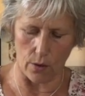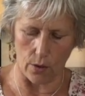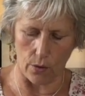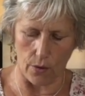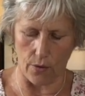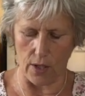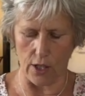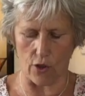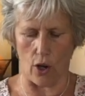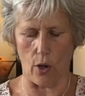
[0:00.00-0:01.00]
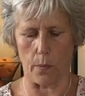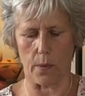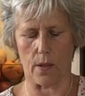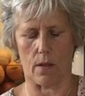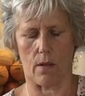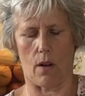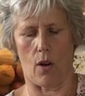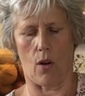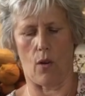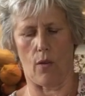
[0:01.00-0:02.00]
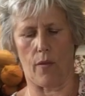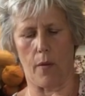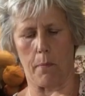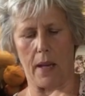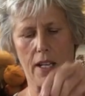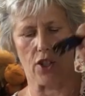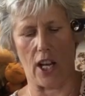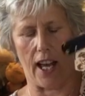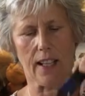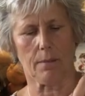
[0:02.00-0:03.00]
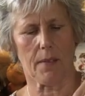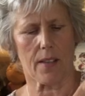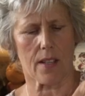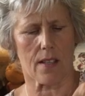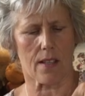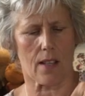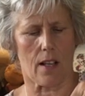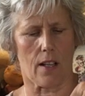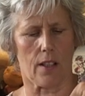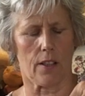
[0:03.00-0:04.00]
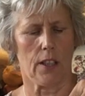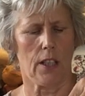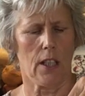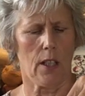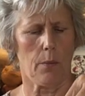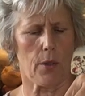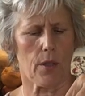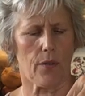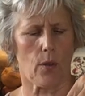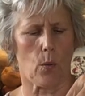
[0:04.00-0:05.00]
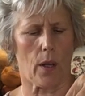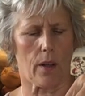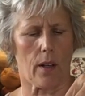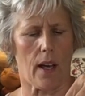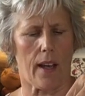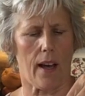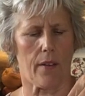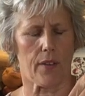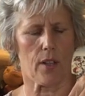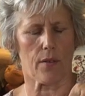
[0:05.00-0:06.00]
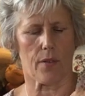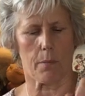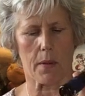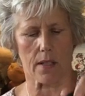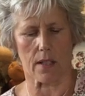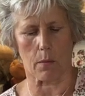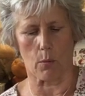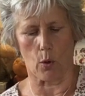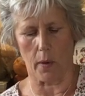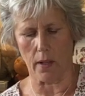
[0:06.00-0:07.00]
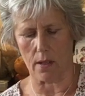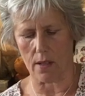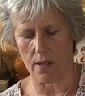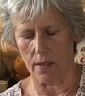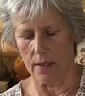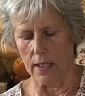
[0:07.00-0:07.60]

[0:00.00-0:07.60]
2-3 drops of May Chang. This is a beautiful one I have here from Mystic Moments.